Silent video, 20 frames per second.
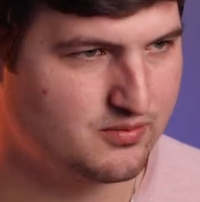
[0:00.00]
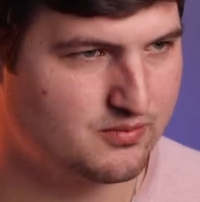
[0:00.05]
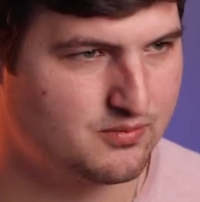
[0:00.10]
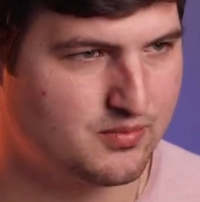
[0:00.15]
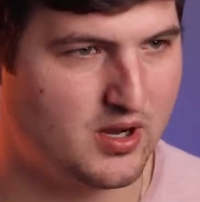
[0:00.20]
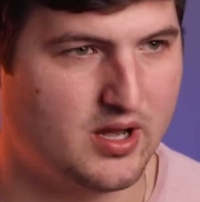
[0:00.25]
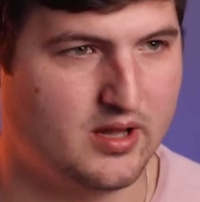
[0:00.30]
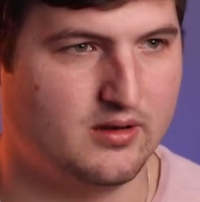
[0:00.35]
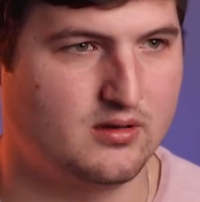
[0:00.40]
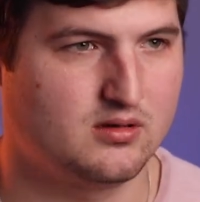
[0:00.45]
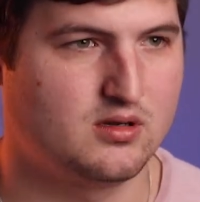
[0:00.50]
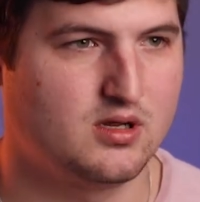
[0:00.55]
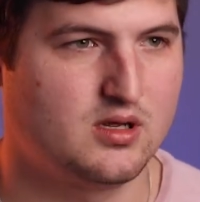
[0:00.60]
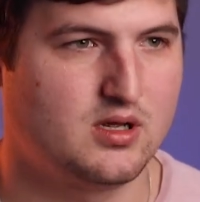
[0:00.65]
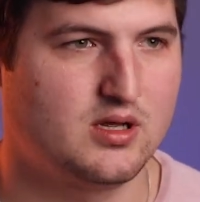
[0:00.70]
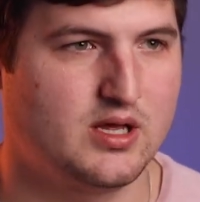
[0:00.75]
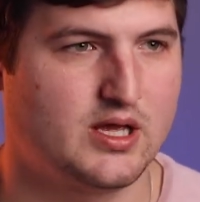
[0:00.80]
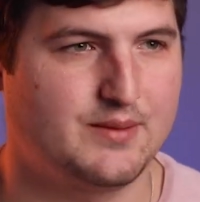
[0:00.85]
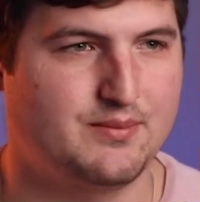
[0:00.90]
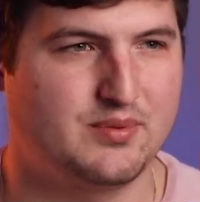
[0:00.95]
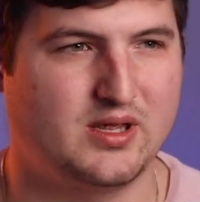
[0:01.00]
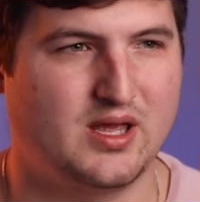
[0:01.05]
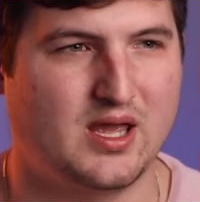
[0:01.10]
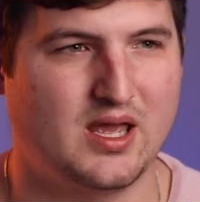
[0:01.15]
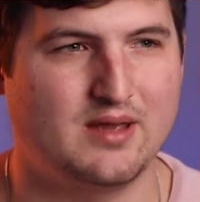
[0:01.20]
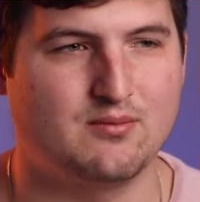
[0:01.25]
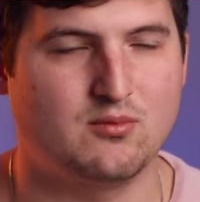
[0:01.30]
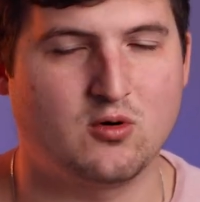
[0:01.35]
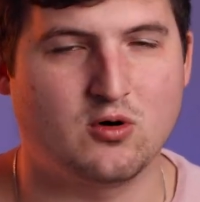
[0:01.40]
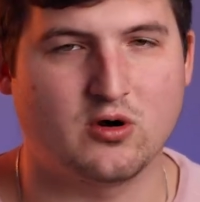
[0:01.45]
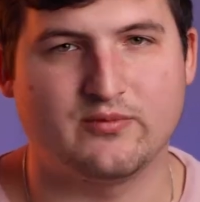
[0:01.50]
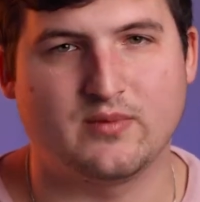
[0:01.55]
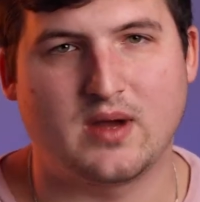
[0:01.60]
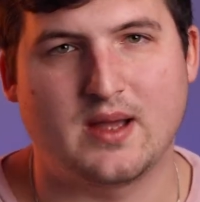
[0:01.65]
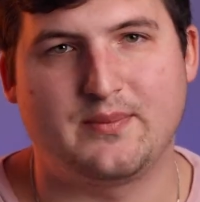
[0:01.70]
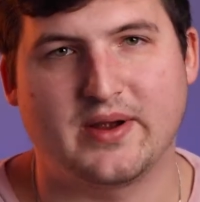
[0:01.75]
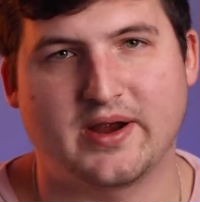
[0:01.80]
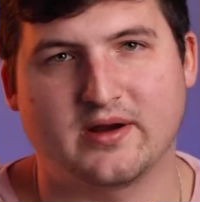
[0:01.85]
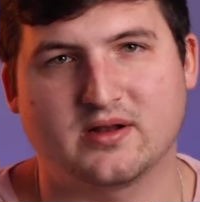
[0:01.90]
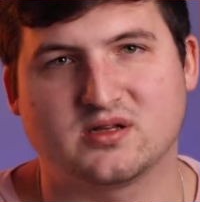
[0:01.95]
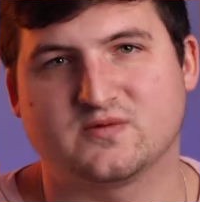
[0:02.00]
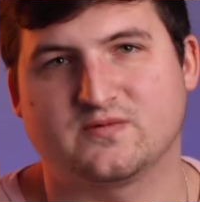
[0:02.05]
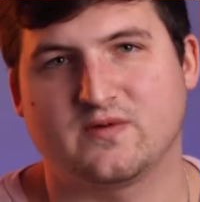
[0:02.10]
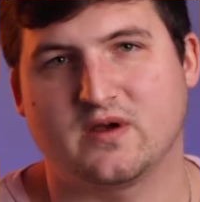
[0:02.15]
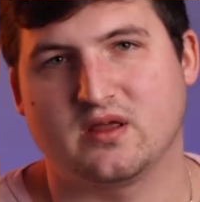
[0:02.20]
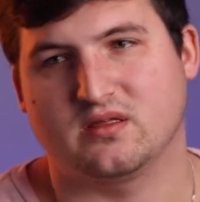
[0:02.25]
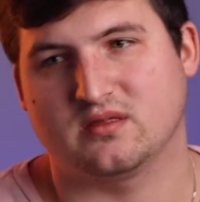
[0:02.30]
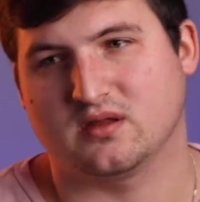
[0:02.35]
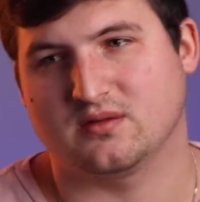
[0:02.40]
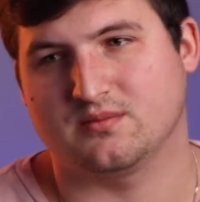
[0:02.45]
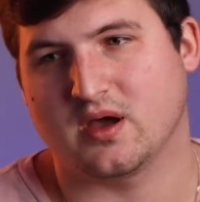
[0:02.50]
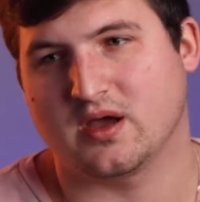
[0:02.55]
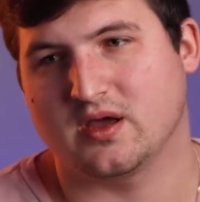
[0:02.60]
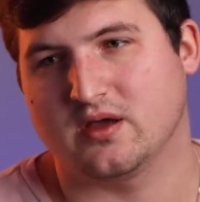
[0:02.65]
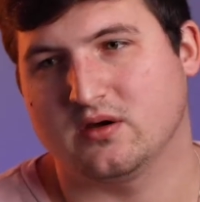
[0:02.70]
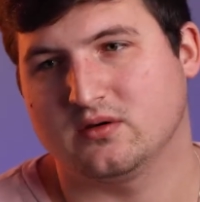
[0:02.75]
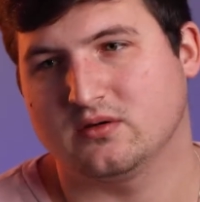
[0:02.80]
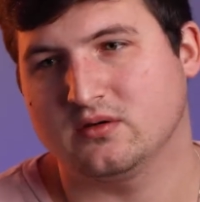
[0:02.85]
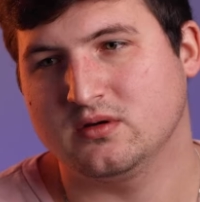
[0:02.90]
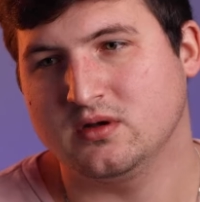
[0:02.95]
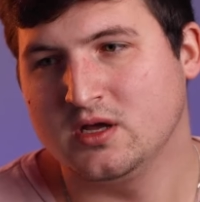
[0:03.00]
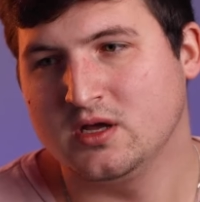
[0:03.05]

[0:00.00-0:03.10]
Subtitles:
but it became more of my parents' faith than my own.